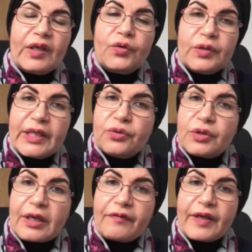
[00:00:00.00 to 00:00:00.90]
rotator
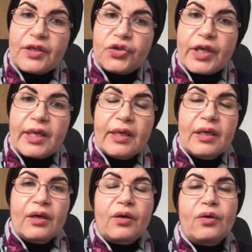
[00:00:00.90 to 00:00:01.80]
cuff injury
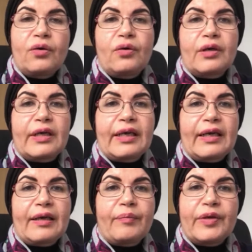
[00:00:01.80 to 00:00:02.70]
or
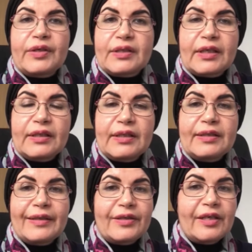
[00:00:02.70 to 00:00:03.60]

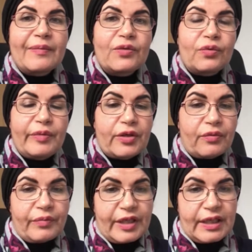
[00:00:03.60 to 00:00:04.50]
bursitis, the treatment will be
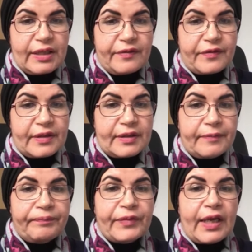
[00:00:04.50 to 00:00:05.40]
completely different.
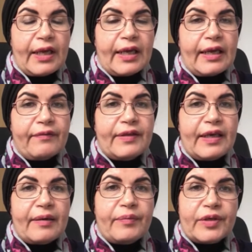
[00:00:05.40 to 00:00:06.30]
If
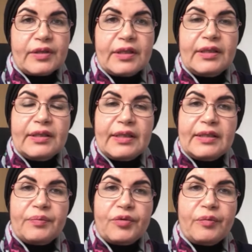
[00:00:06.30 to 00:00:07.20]
the bursitis
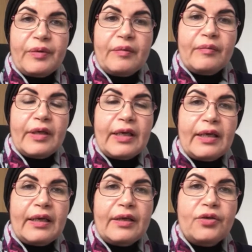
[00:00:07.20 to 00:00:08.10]
is a problem,
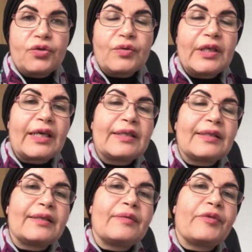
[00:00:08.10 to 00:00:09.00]
usually I
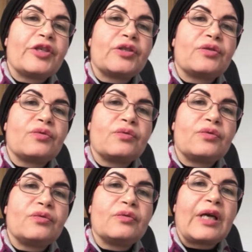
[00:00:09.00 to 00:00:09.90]
send the patient to
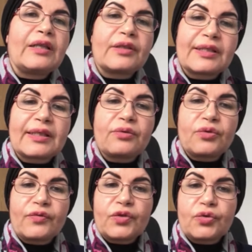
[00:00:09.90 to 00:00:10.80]
do ultrasound
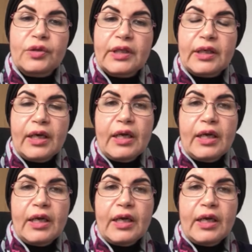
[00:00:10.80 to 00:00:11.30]
of the shoulder